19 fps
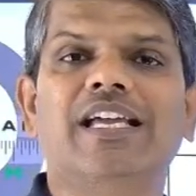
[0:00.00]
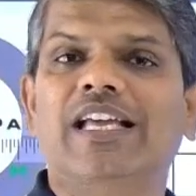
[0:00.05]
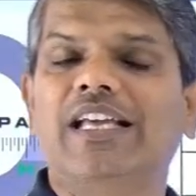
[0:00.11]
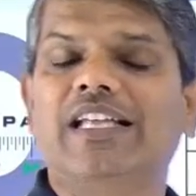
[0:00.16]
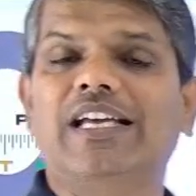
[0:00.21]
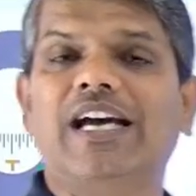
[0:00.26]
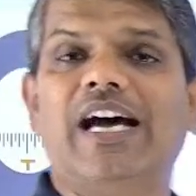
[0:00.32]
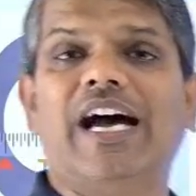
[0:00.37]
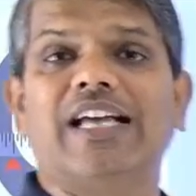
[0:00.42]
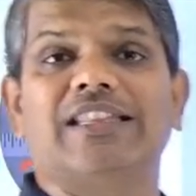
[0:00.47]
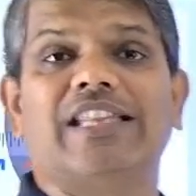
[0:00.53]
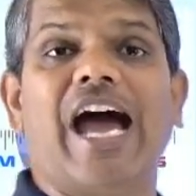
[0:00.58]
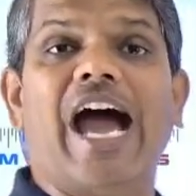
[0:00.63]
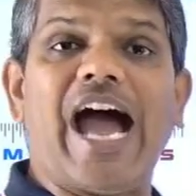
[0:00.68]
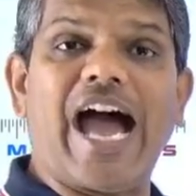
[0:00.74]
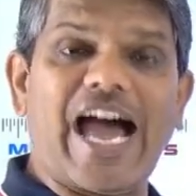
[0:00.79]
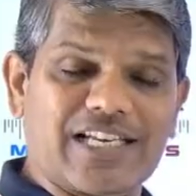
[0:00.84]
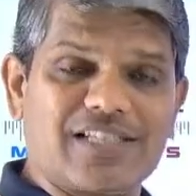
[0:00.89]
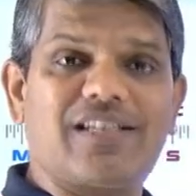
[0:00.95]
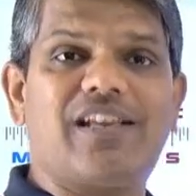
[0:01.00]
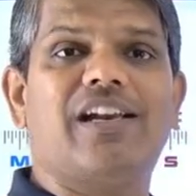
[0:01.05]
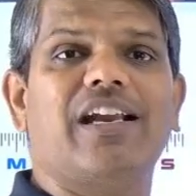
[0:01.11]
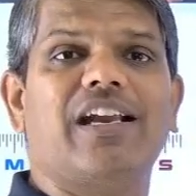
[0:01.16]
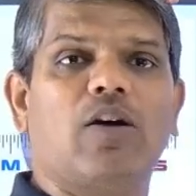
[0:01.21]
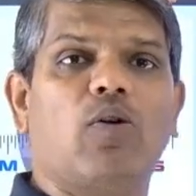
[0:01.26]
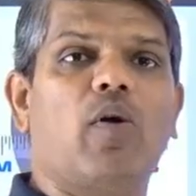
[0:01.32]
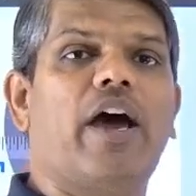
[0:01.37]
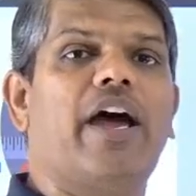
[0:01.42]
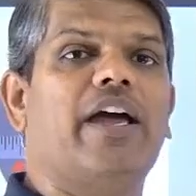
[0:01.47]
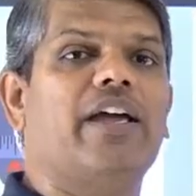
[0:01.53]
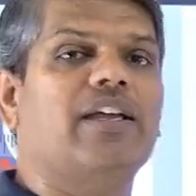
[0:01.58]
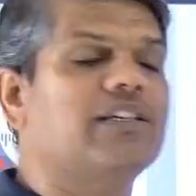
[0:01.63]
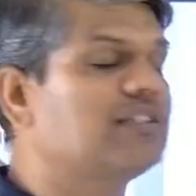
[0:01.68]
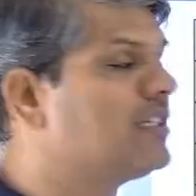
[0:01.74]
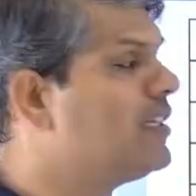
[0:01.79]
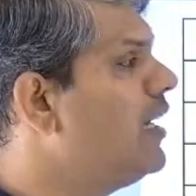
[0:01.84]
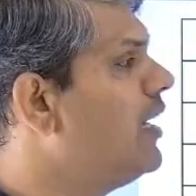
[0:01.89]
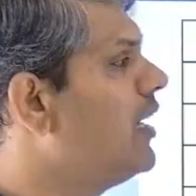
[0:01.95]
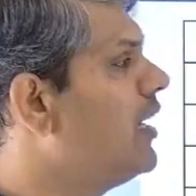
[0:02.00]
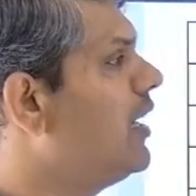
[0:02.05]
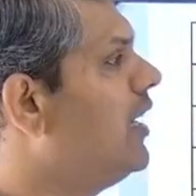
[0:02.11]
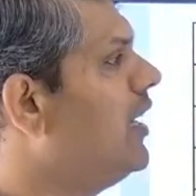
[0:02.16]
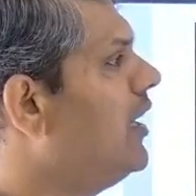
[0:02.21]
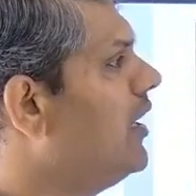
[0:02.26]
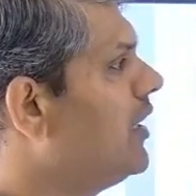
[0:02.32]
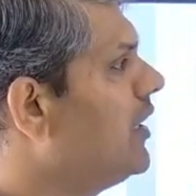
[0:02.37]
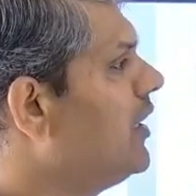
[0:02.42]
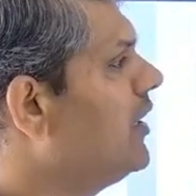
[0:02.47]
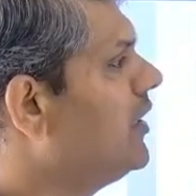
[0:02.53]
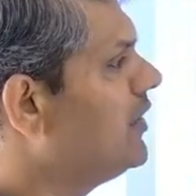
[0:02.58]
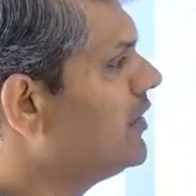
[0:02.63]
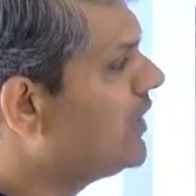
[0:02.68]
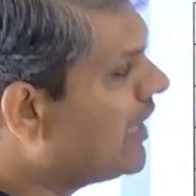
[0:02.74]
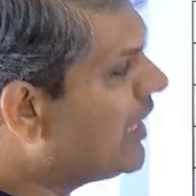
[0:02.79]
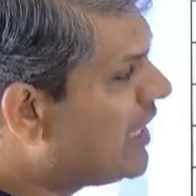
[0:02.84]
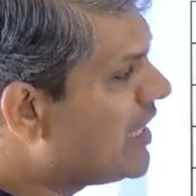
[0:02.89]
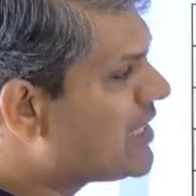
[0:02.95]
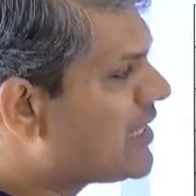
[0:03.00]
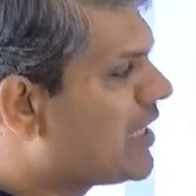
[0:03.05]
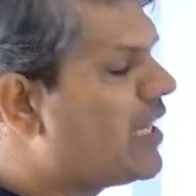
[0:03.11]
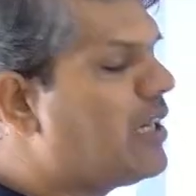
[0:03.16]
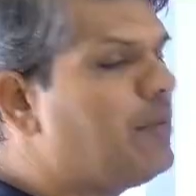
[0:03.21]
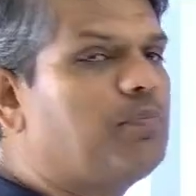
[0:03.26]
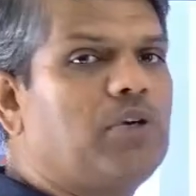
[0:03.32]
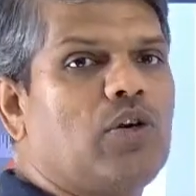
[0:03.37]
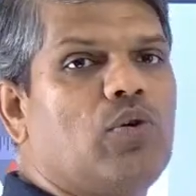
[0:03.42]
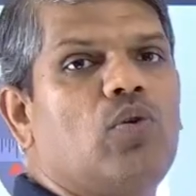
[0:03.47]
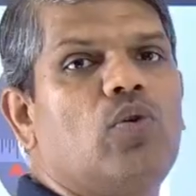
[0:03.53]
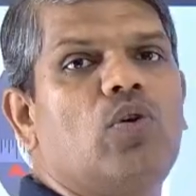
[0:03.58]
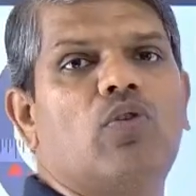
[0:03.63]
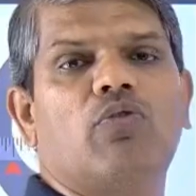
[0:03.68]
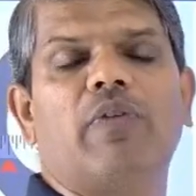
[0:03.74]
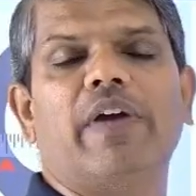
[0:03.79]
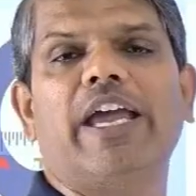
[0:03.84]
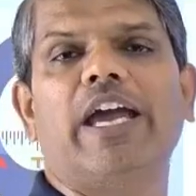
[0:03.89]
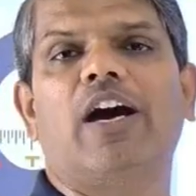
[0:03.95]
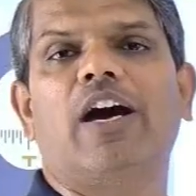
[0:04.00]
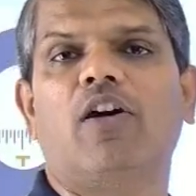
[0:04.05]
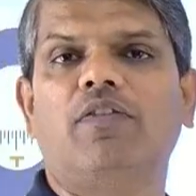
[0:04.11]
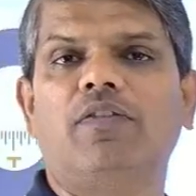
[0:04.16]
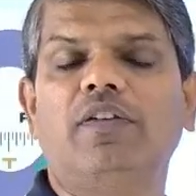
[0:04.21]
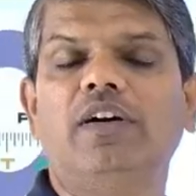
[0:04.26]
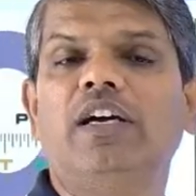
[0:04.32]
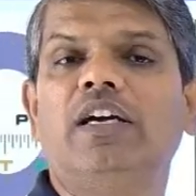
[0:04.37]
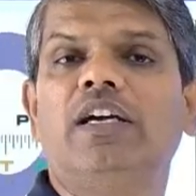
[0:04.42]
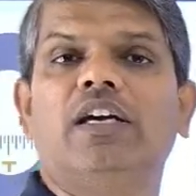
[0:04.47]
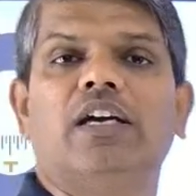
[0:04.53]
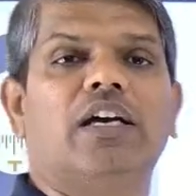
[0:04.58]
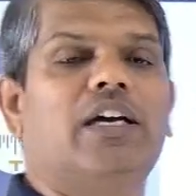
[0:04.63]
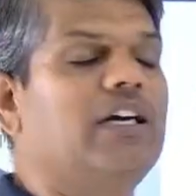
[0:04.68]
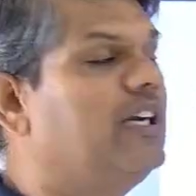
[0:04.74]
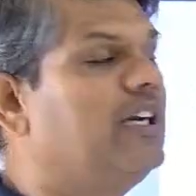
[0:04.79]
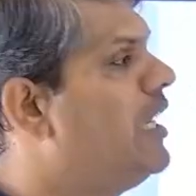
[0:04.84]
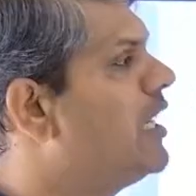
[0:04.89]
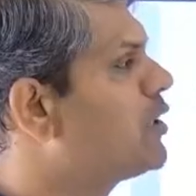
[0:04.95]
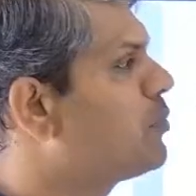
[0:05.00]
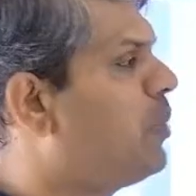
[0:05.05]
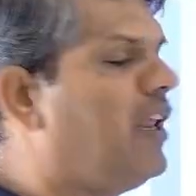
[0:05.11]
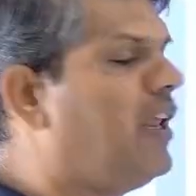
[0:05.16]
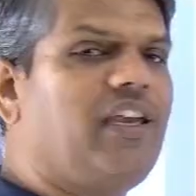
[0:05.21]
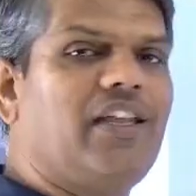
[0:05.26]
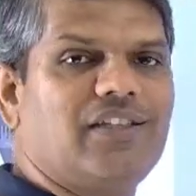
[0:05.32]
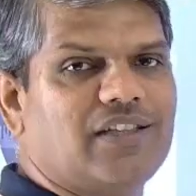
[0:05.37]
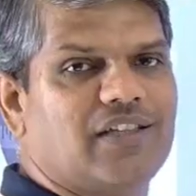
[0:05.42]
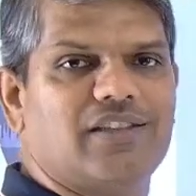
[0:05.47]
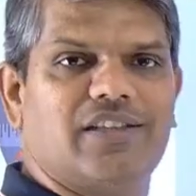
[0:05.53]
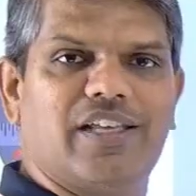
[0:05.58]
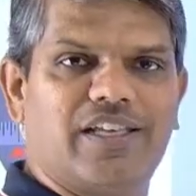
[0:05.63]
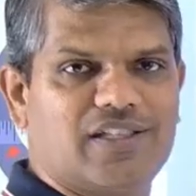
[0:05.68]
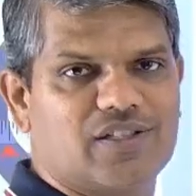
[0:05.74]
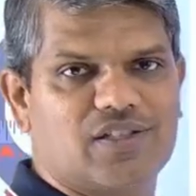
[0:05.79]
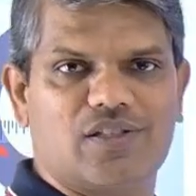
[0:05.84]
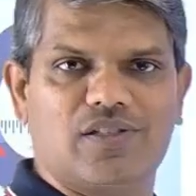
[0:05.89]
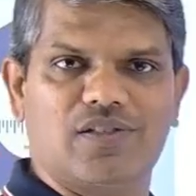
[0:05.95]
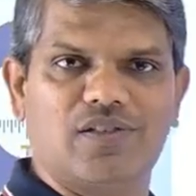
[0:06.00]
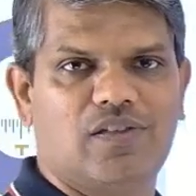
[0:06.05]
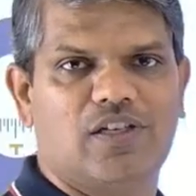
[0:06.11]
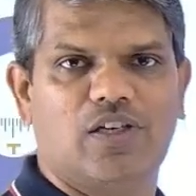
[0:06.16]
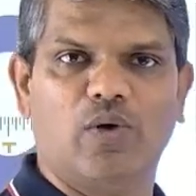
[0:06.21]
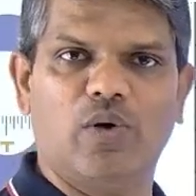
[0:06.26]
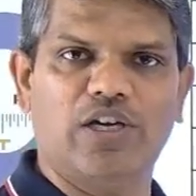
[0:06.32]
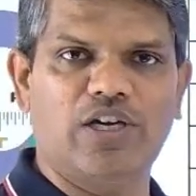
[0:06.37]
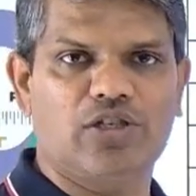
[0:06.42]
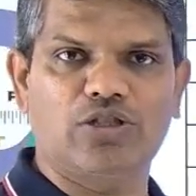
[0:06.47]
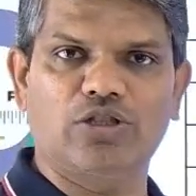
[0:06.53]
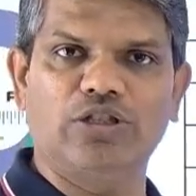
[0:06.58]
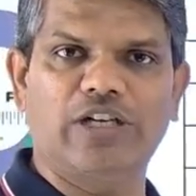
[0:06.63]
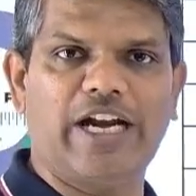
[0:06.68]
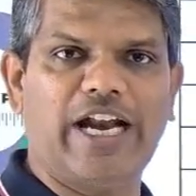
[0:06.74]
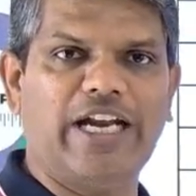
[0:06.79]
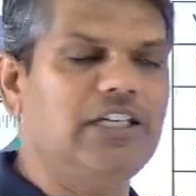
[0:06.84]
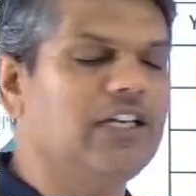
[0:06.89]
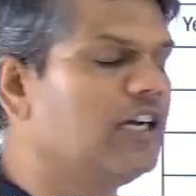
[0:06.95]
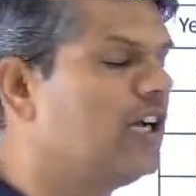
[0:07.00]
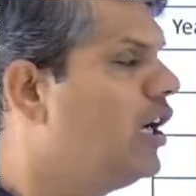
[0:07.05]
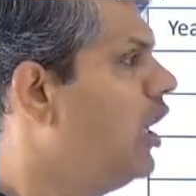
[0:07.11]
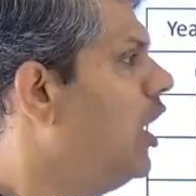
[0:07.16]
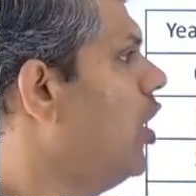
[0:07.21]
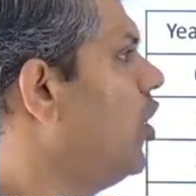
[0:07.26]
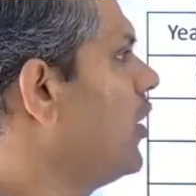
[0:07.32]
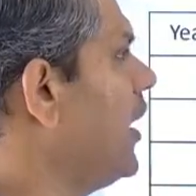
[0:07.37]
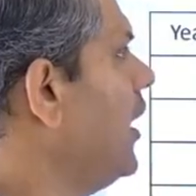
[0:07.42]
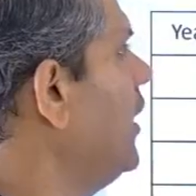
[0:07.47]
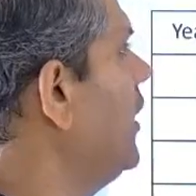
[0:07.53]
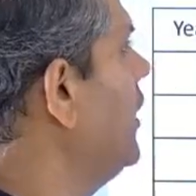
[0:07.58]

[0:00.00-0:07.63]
the answer requires the descriptive way of explaining the things. You understood, right? Okay,